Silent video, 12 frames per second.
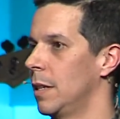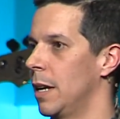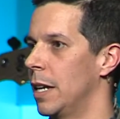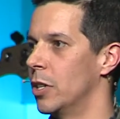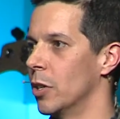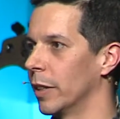
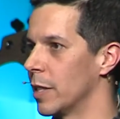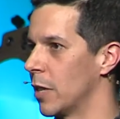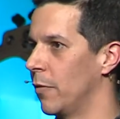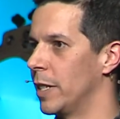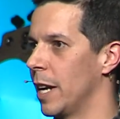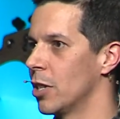And during this
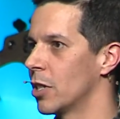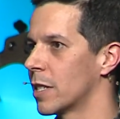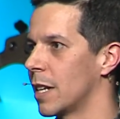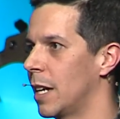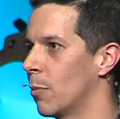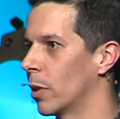invitation
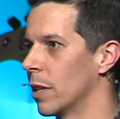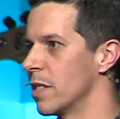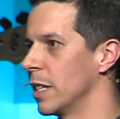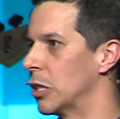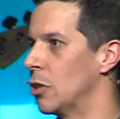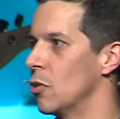time, we're going to
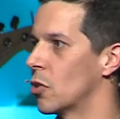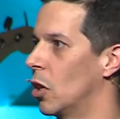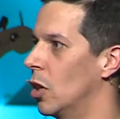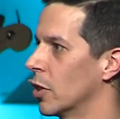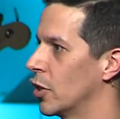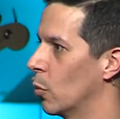sing 2
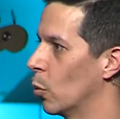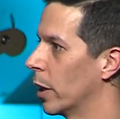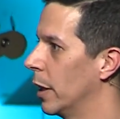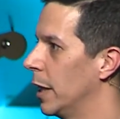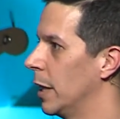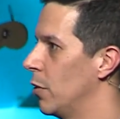songs, and we're
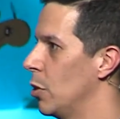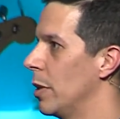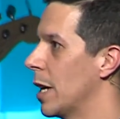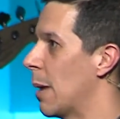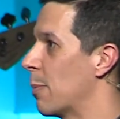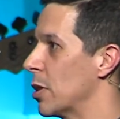going to give you the
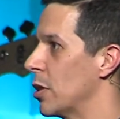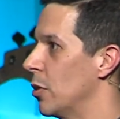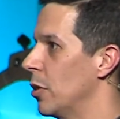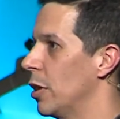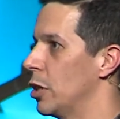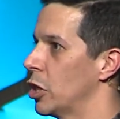
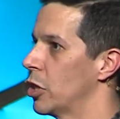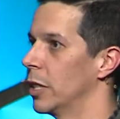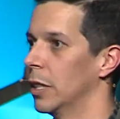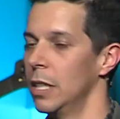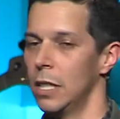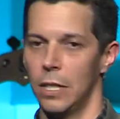opportunity just
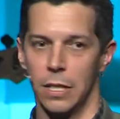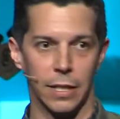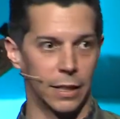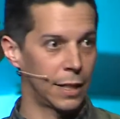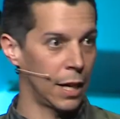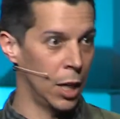to
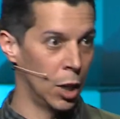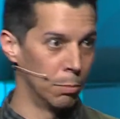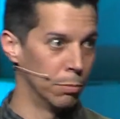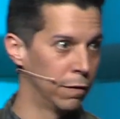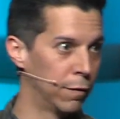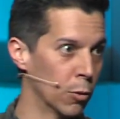come
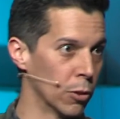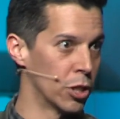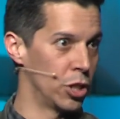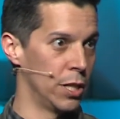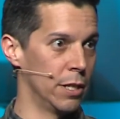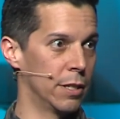before
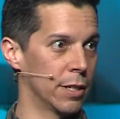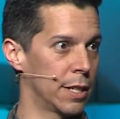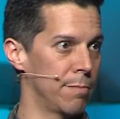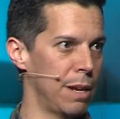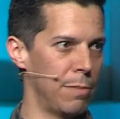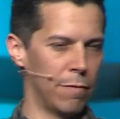Jesus, to
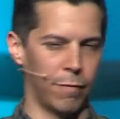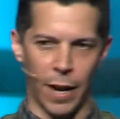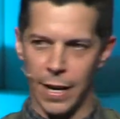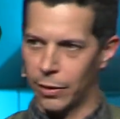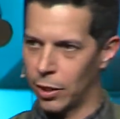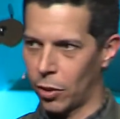maybe
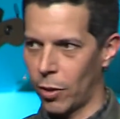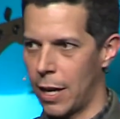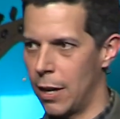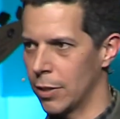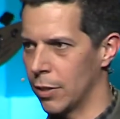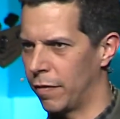fight the
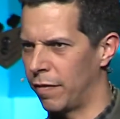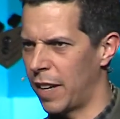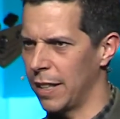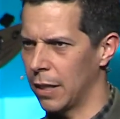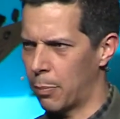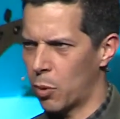crowd, to
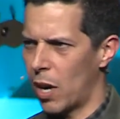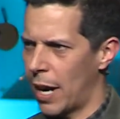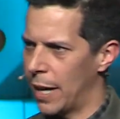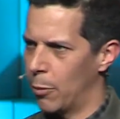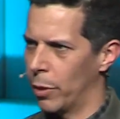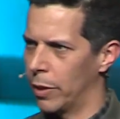fight the
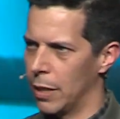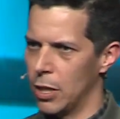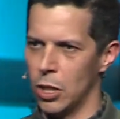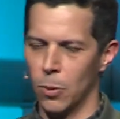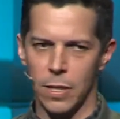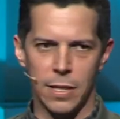pride within
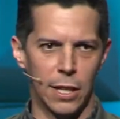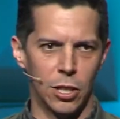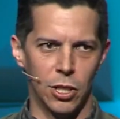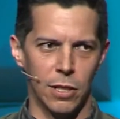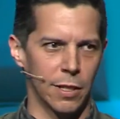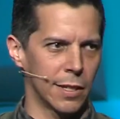you and say,
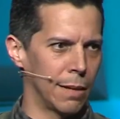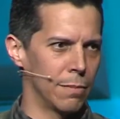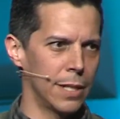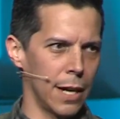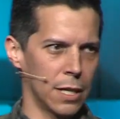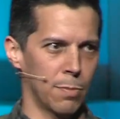Jesus, I'm
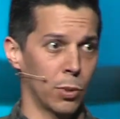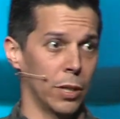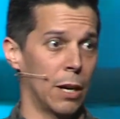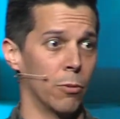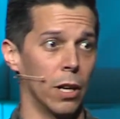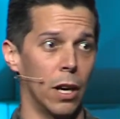desperate, and I
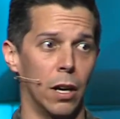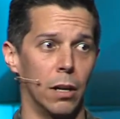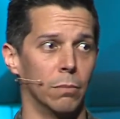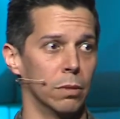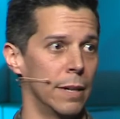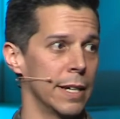want to
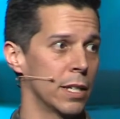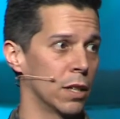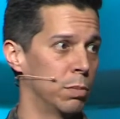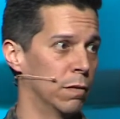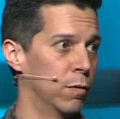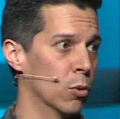humble myself
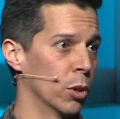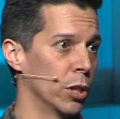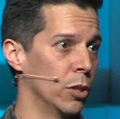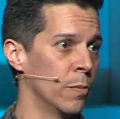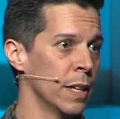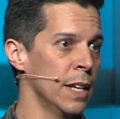before
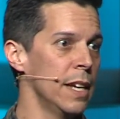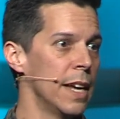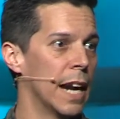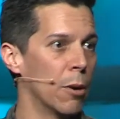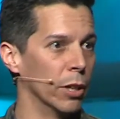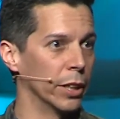you, and
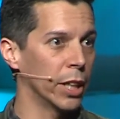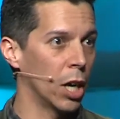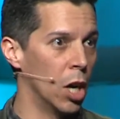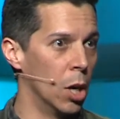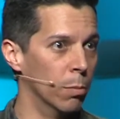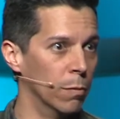I want to
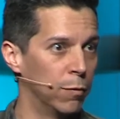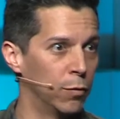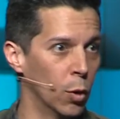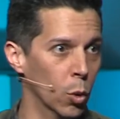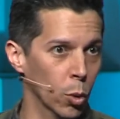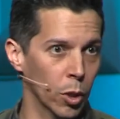come
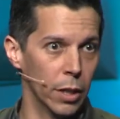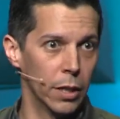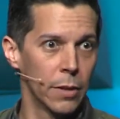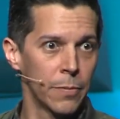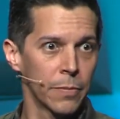forward